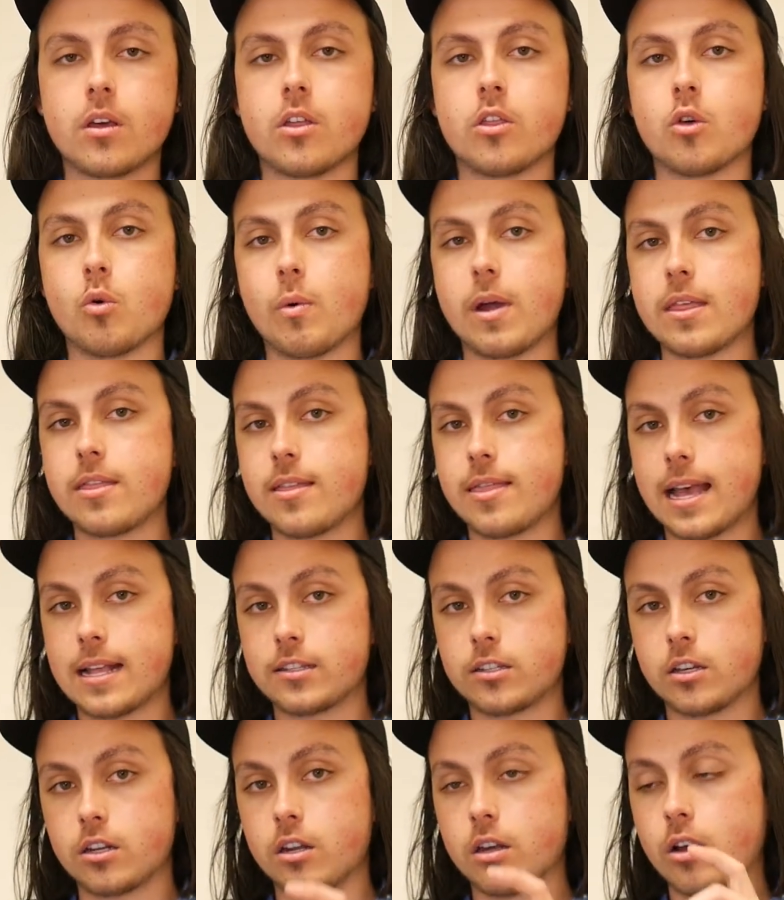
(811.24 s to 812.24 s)
The way that
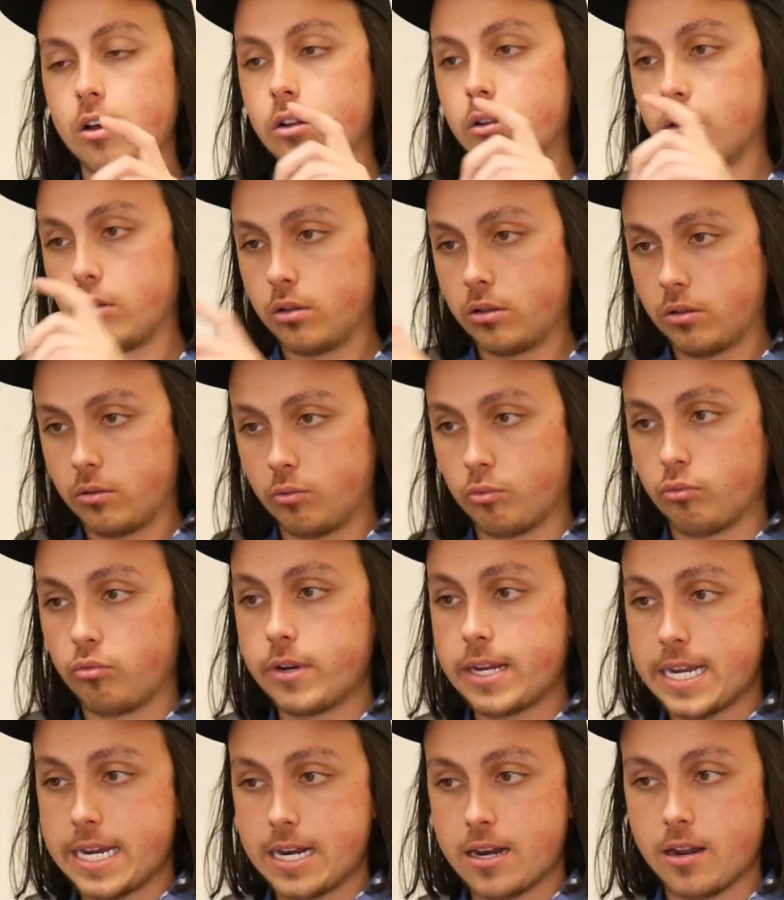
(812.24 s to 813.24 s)
that's going to
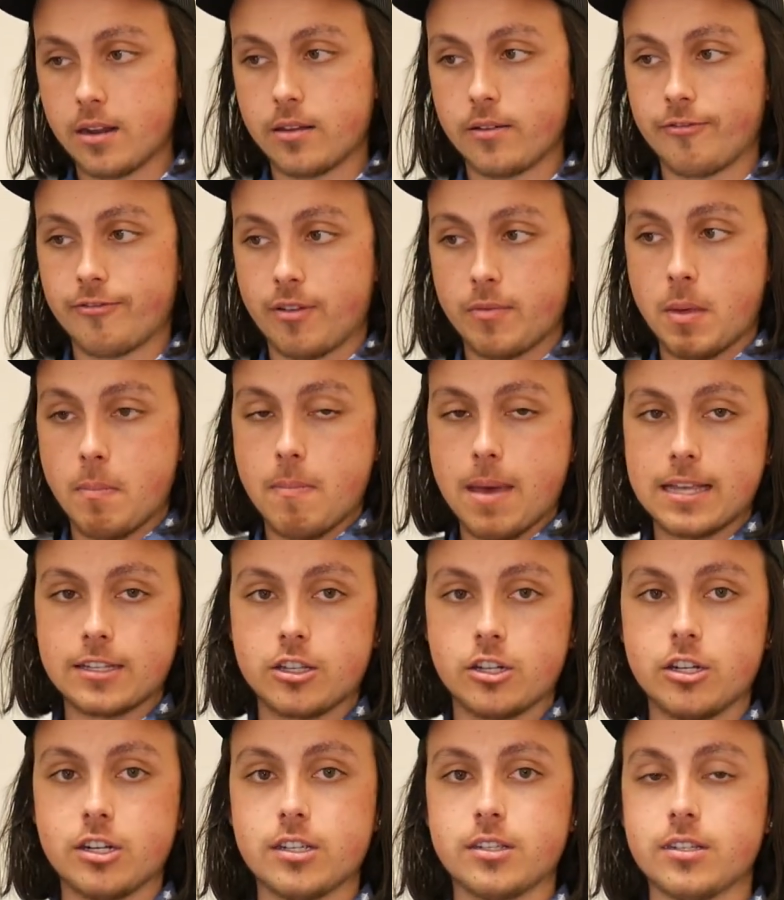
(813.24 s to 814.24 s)
read from the
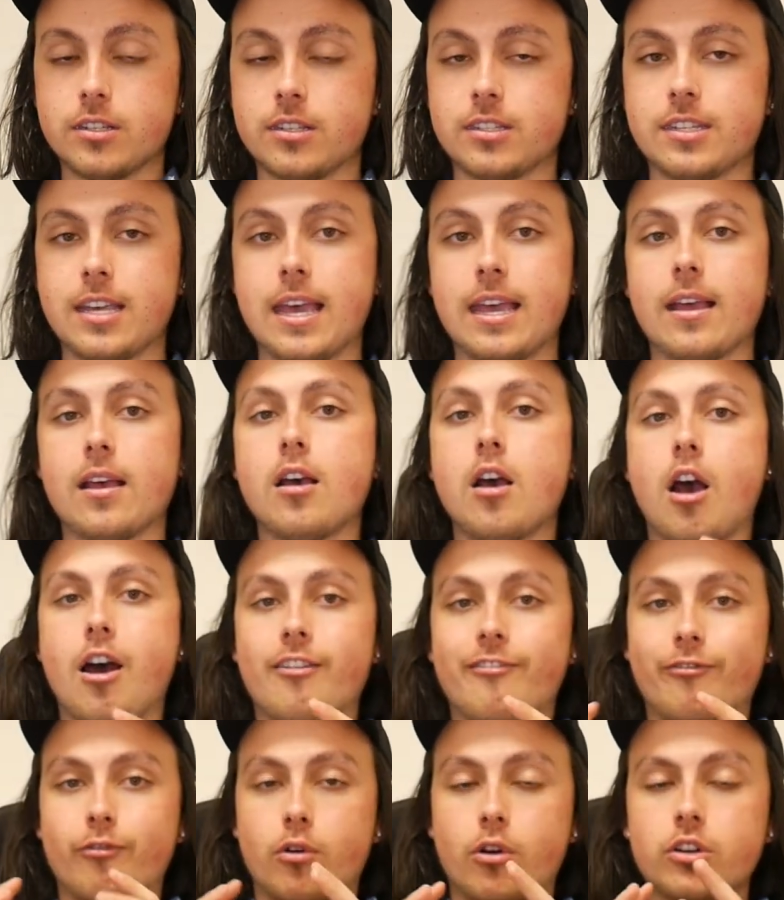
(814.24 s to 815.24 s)
messages is say,
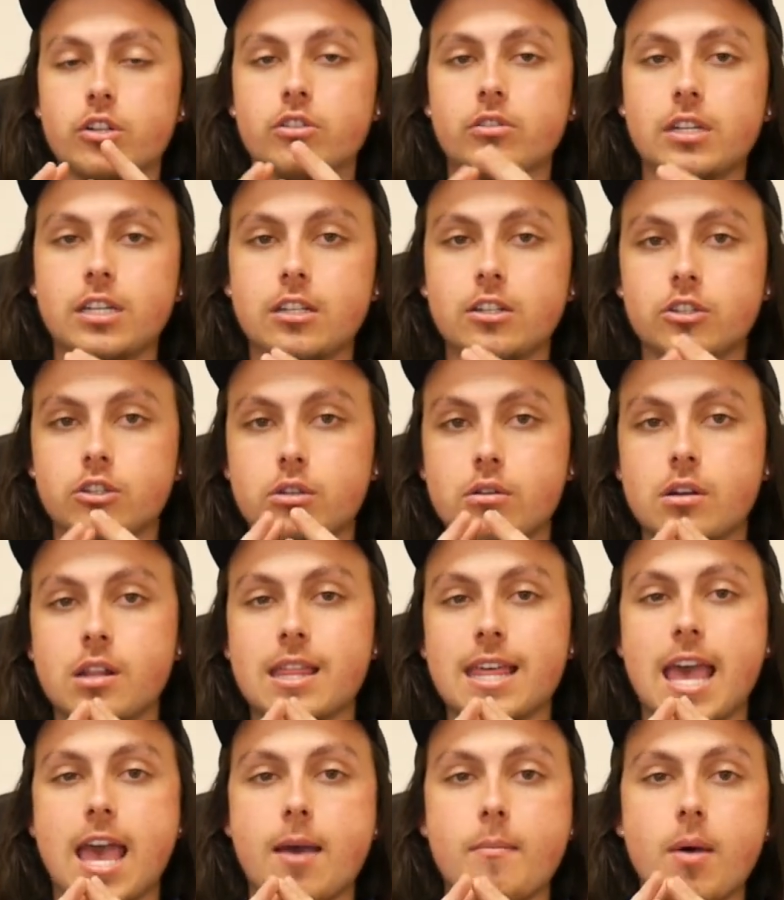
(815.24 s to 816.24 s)
unfortunately, due to
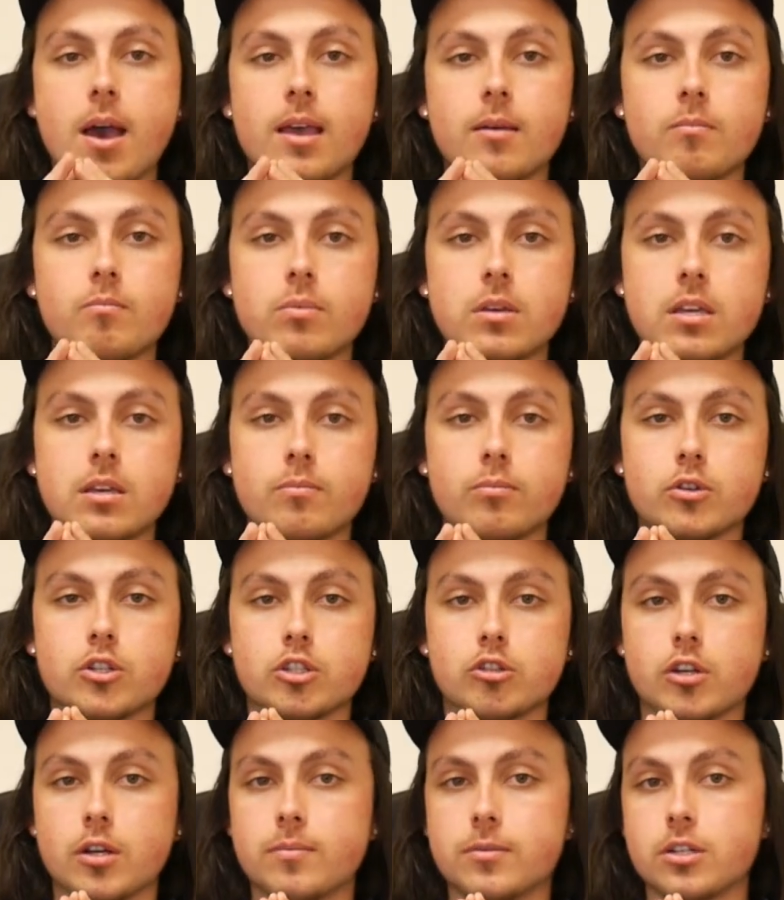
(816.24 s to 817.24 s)
the MIB
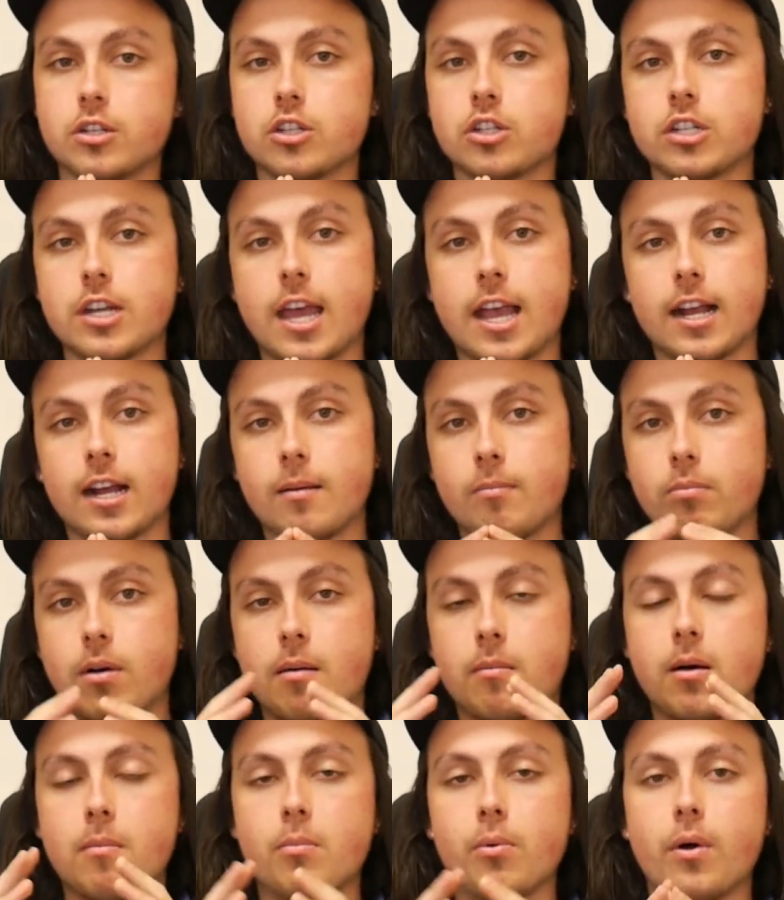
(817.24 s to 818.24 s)
prescription check, blah,
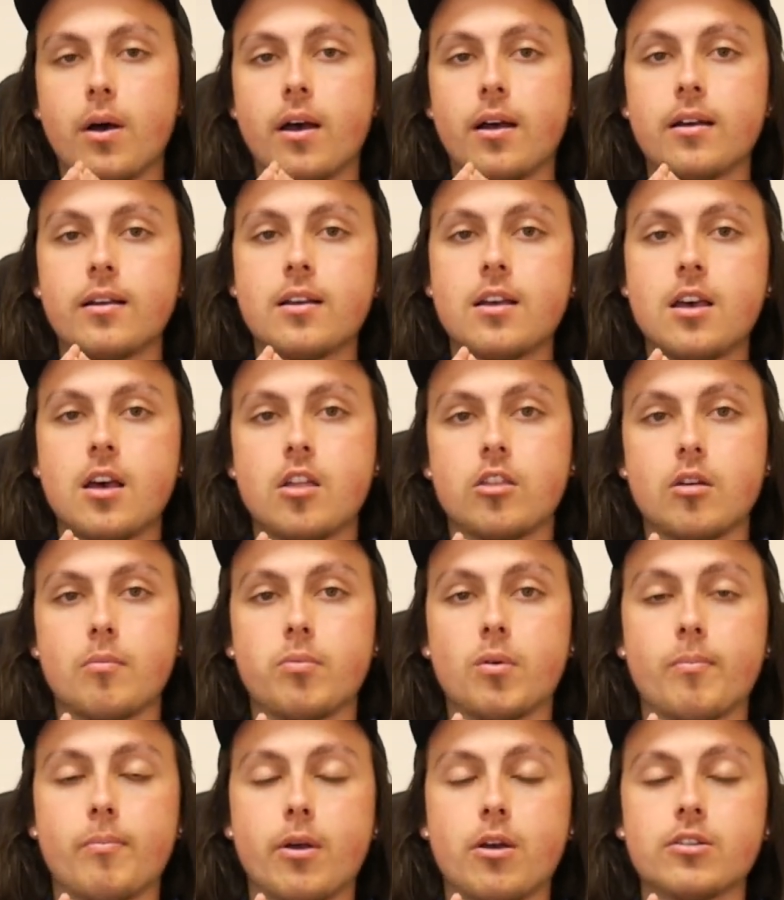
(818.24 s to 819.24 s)
blah, blah, the
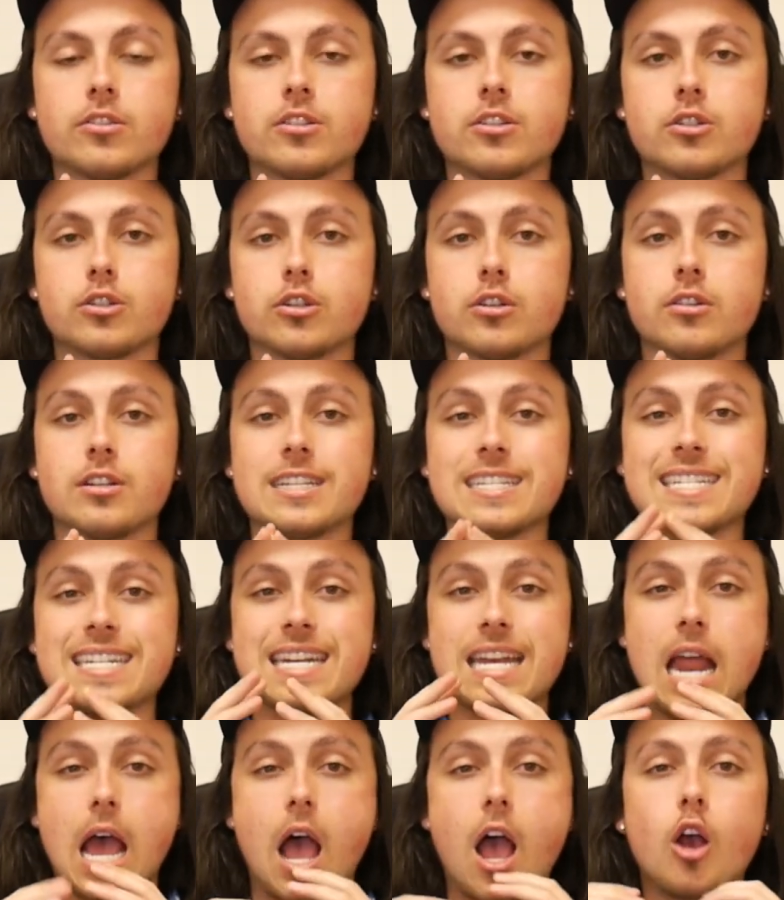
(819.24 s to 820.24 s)
proposed insured does
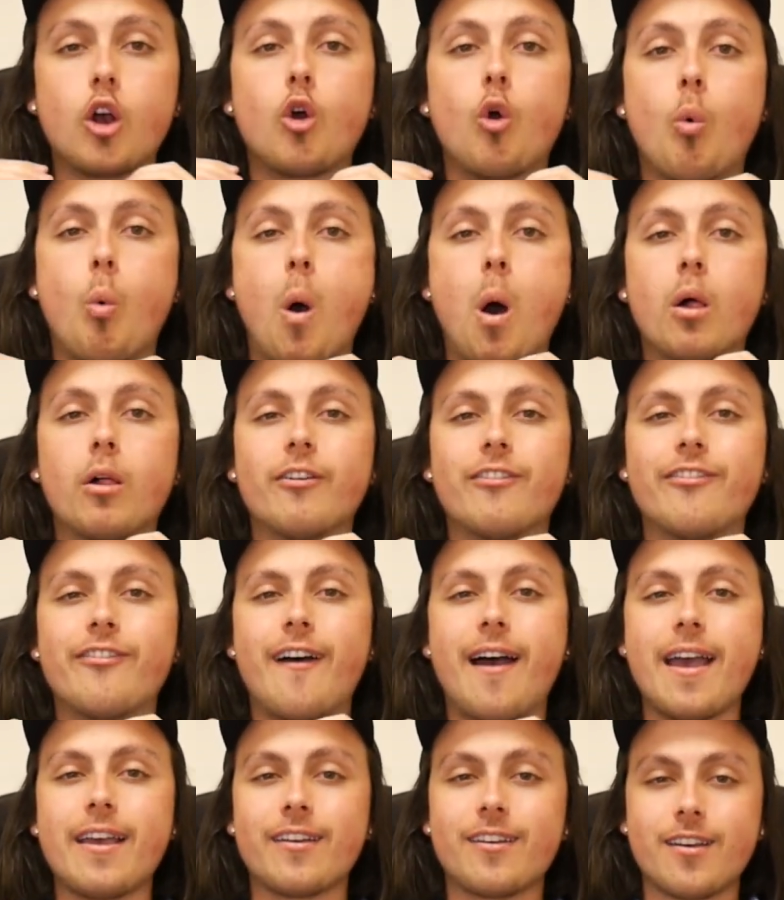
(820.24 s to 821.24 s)
not
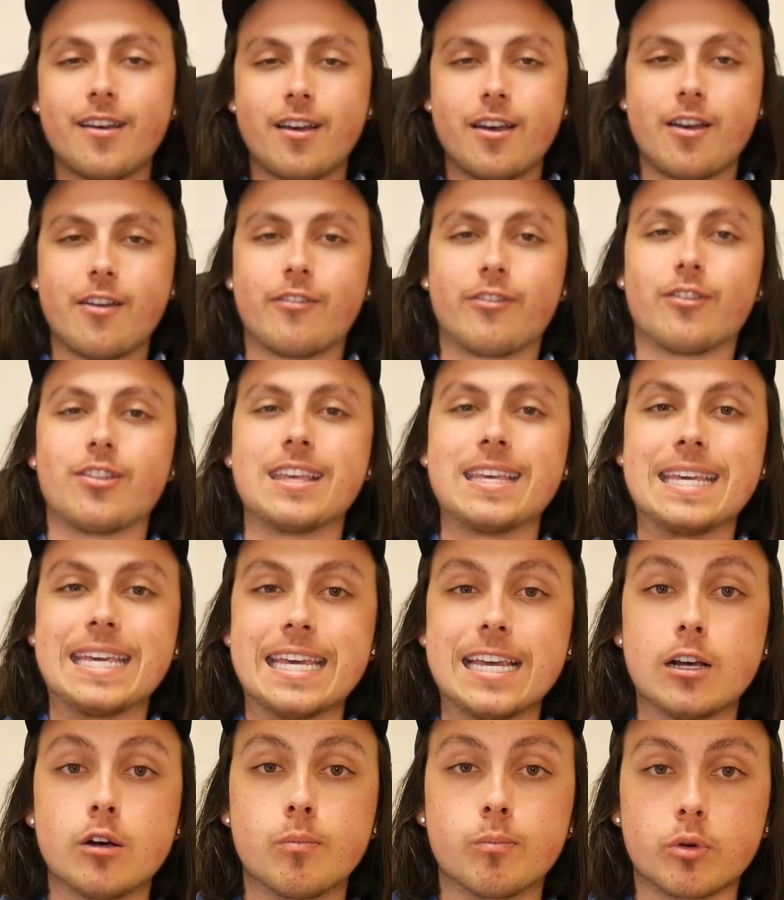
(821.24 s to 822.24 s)
qualify for the
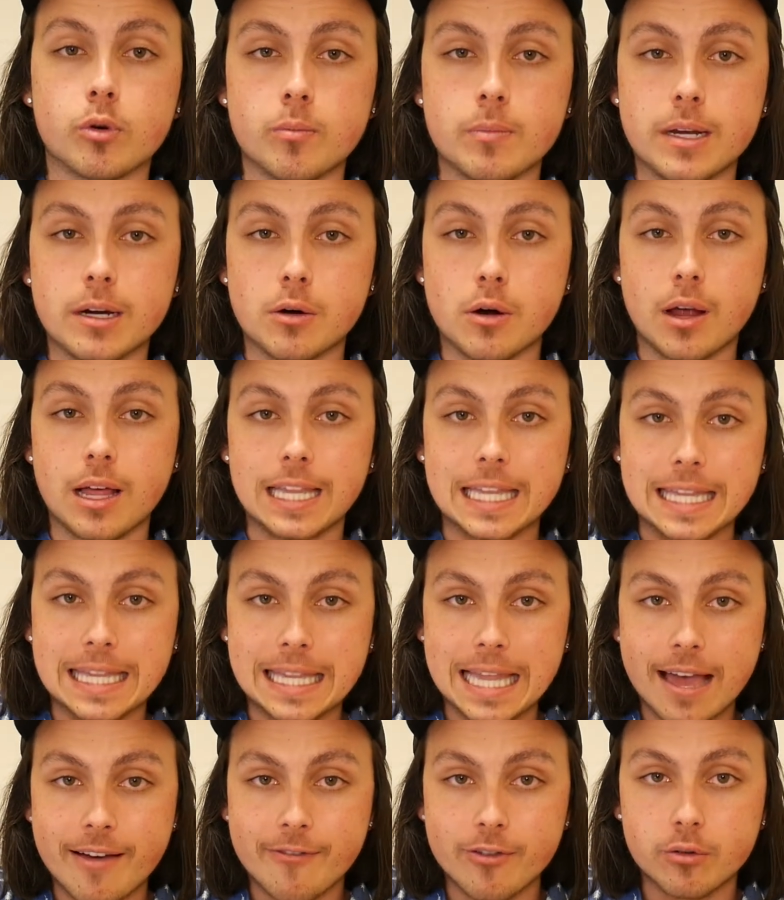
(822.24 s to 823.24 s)
Eagle Premier
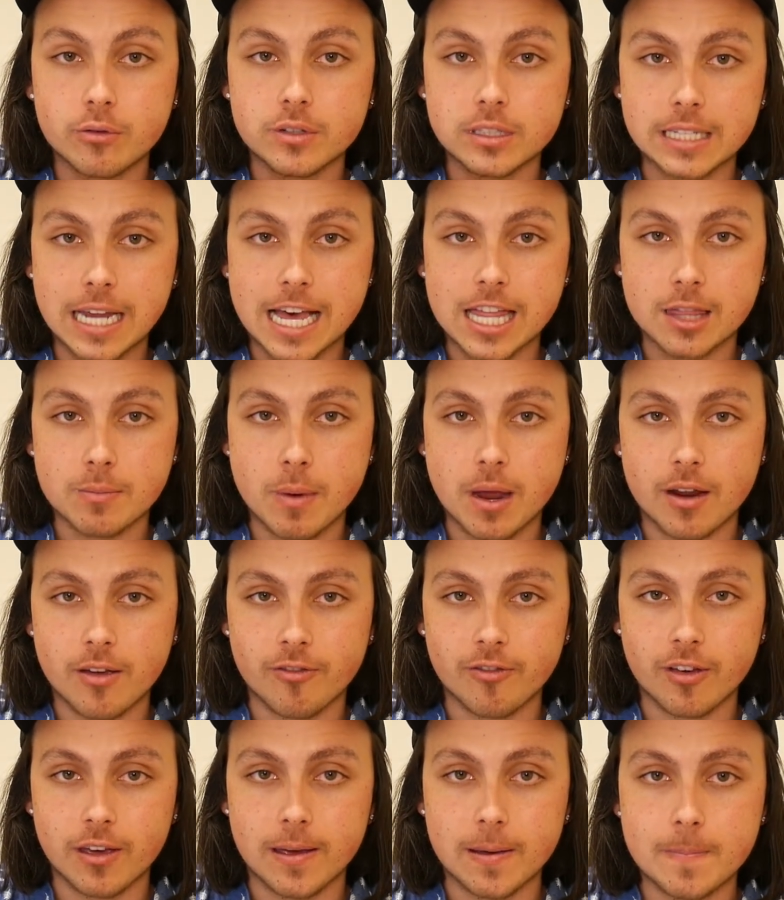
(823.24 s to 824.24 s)
level death
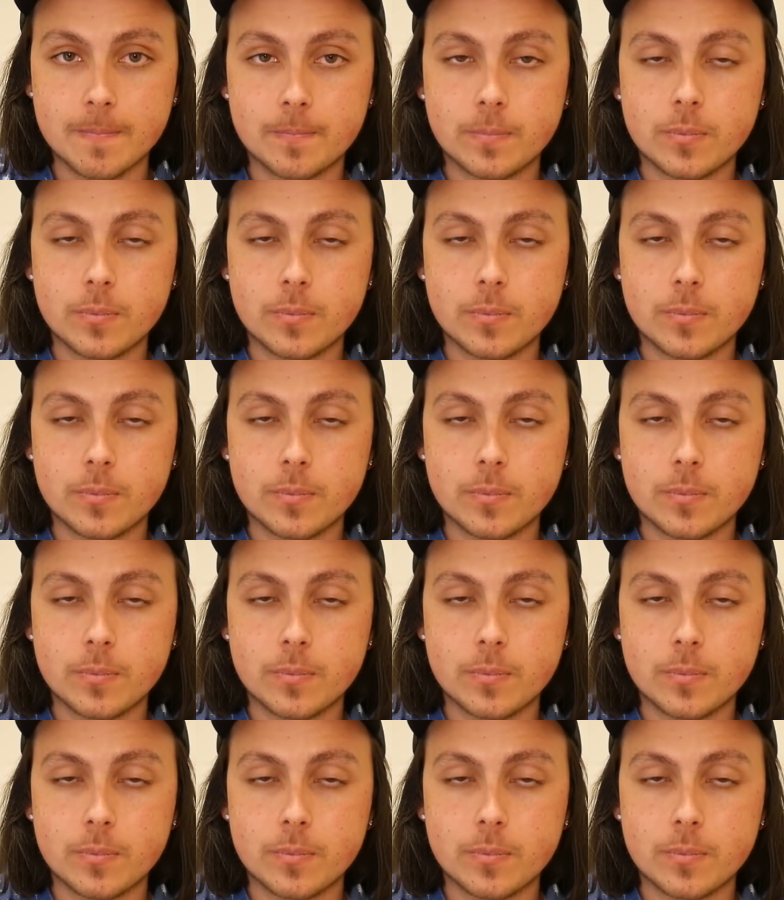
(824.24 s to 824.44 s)
benefit.